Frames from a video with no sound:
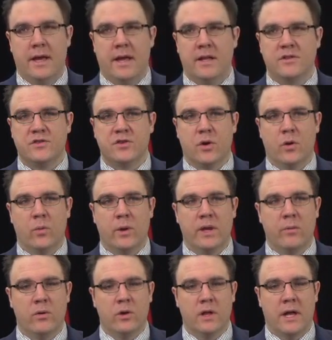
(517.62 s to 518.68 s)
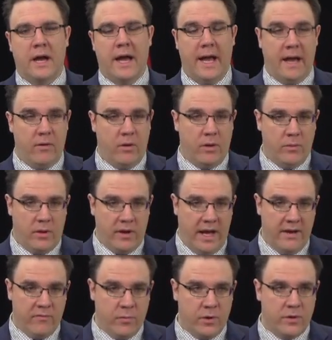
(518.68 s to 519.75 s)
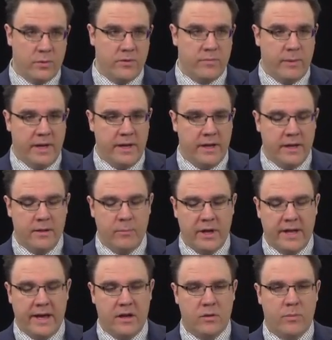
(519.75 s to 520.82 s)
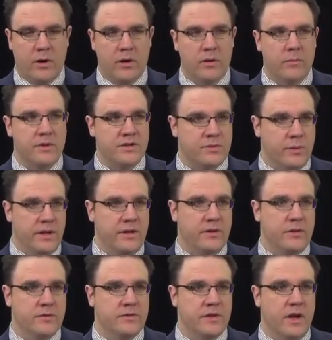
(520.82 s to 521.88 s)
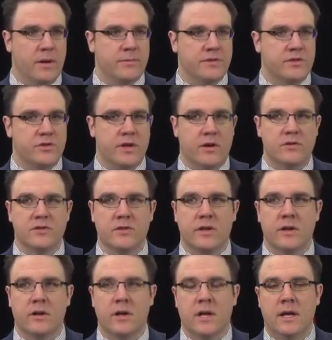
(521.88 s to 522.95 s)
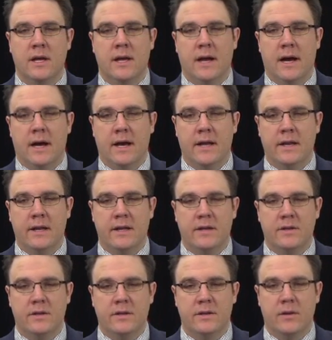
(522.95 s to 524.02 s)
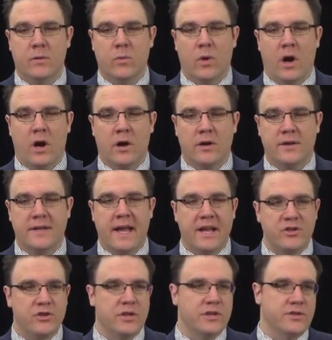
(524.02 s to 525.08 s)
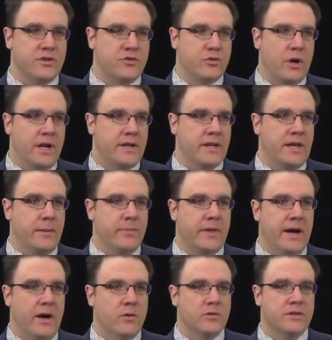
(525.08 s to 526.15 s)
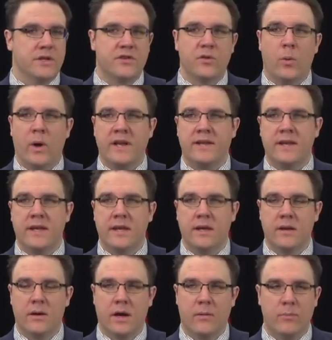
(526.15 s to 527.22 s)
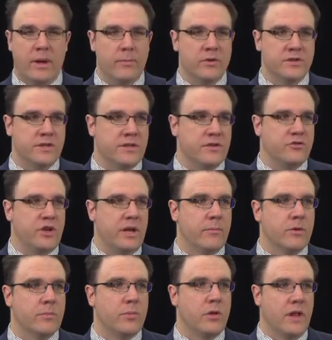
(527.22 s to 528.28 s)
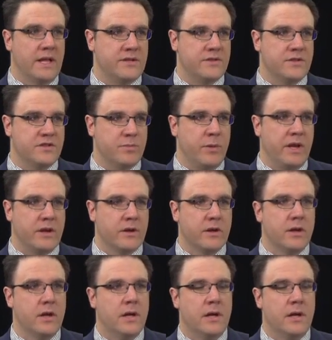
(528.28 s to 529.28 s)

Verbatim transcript: And so we will, I have, I have worked with my, uh, my counterpart, Miz Sweet, who's the opposition House leader. Uh, and our intention is to try to keep the House at twenty uh, members in the chamber plus the Speaker.